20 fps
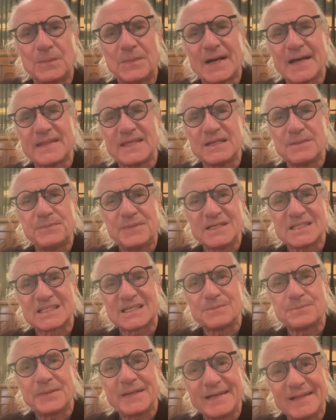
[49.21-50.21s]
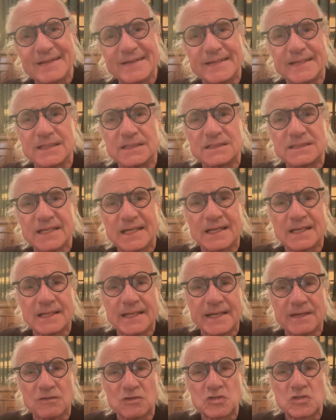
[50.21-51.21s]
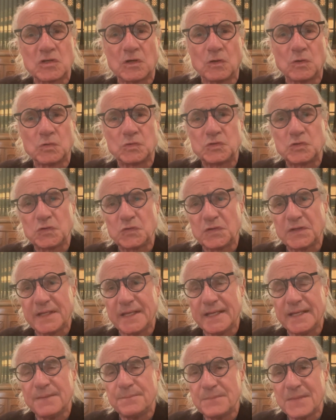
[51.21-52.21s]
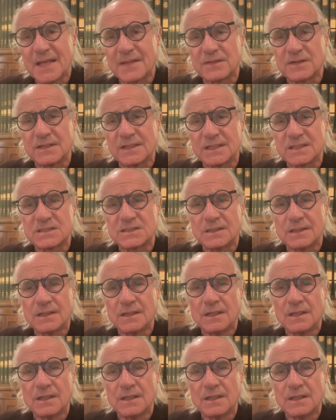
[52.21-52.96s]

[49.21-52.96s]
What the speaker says: by the Episcopalians and later sold to the Methodists,